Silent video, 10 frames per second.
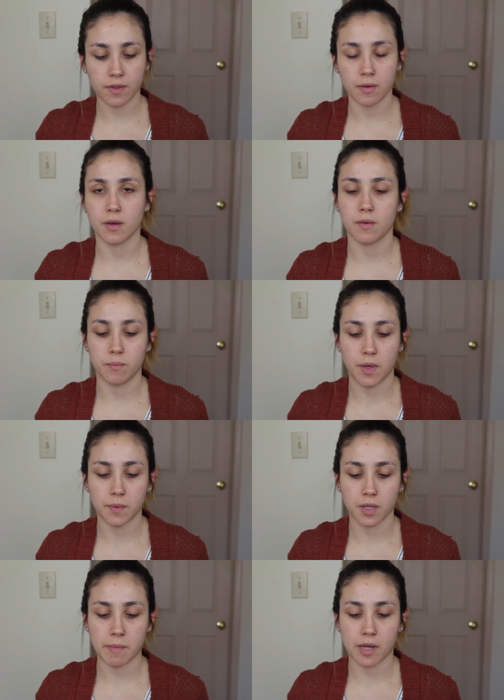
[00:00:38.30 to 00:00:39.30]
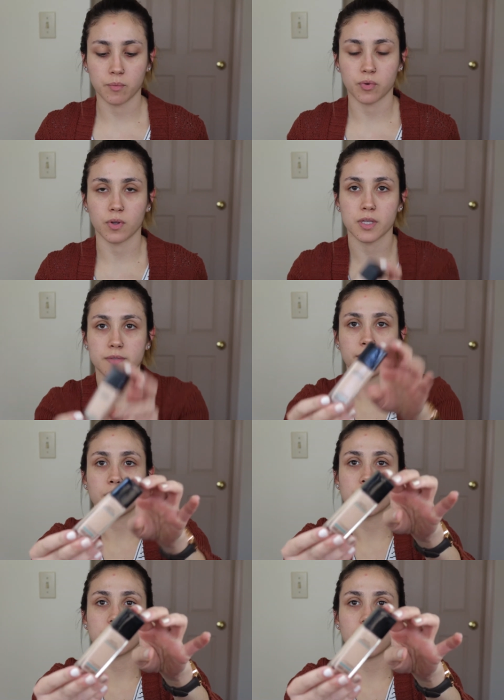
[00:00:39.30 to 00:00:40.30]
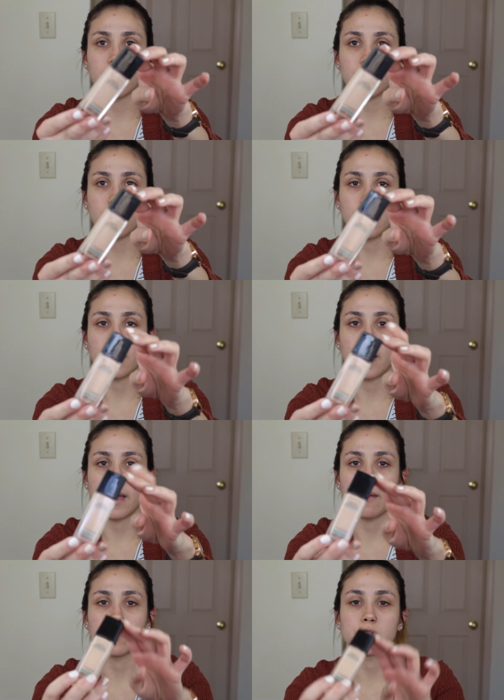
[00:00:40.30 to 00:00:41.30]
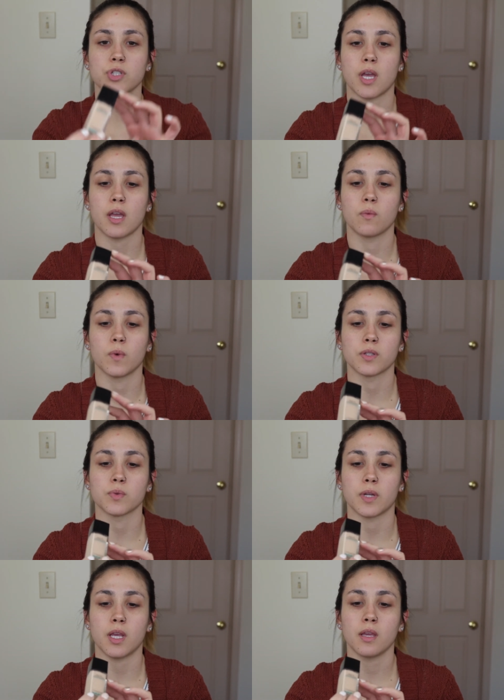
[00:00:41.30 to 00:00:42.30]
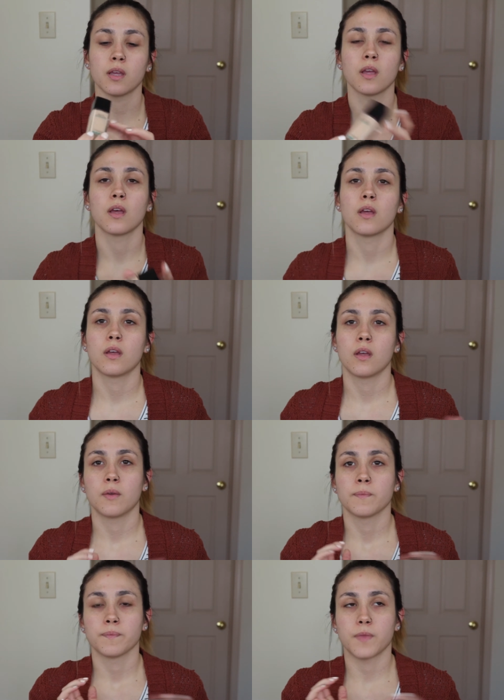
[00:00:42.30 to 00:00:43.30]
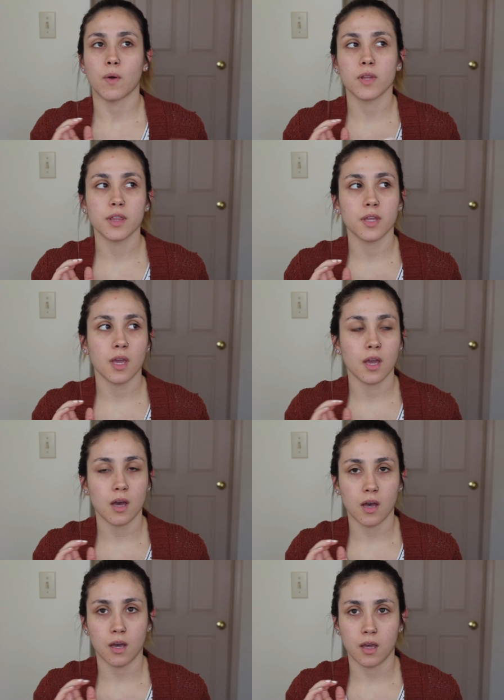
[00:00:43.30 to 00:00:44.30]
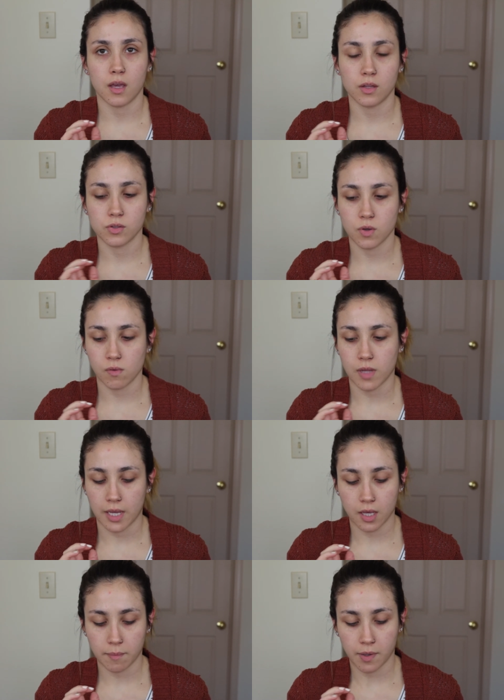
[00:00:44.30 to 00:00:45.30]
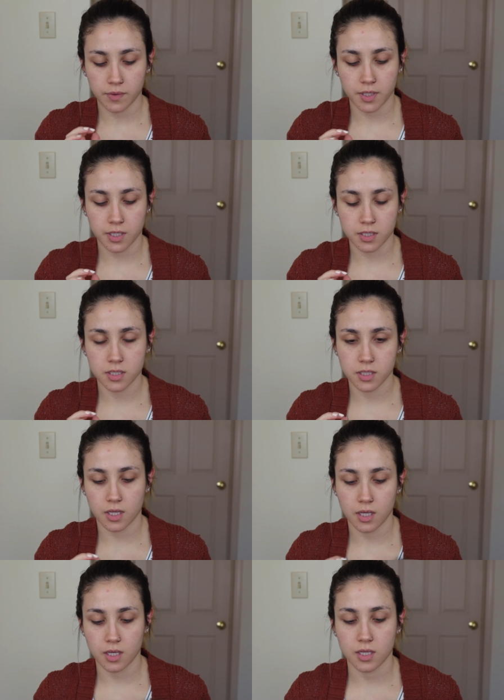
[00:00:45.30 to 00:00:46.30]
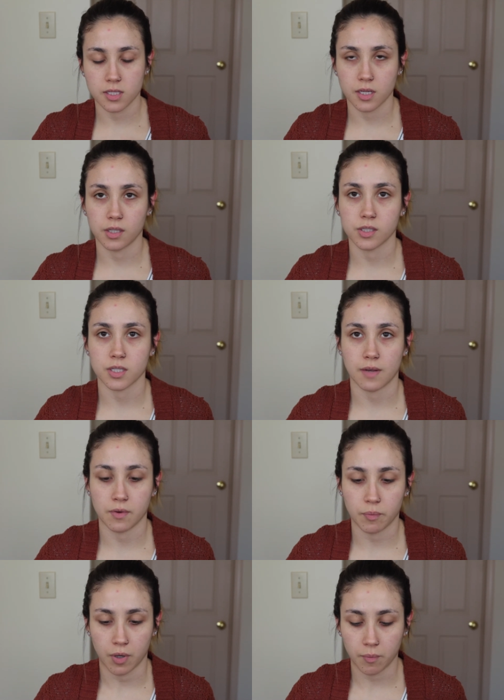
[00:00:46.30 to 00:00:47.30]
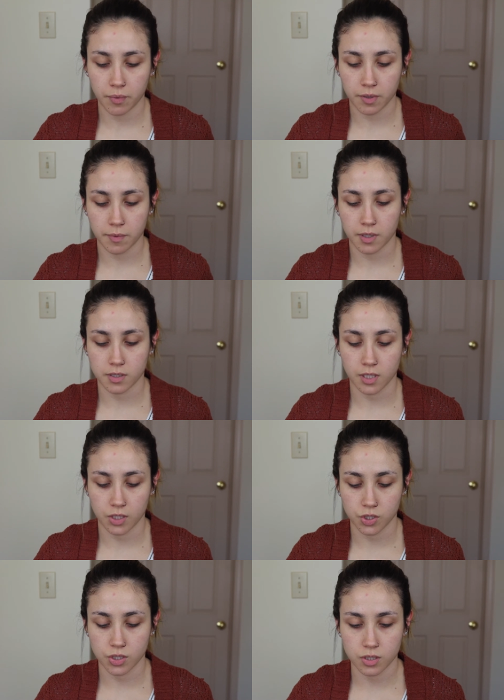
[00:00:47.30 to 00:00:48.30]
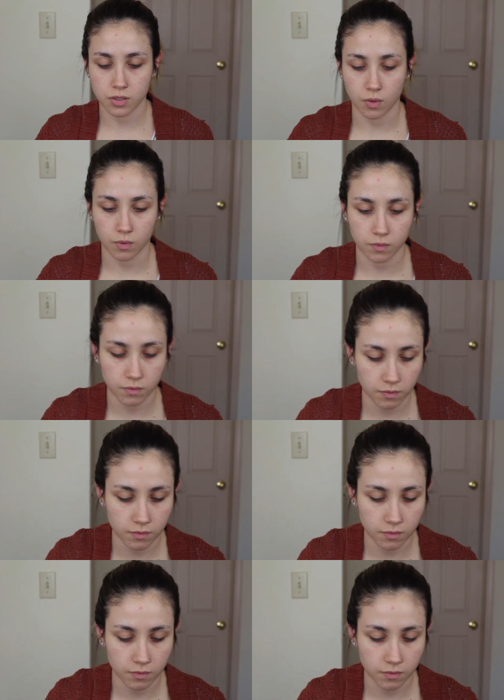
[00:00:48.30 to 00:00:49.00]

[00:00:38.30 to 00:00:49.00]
the Maybelline Matte and Poreless foundation here and I have the shade 120. The only thing I don't like about this is that it doesn't have a pump because I just don't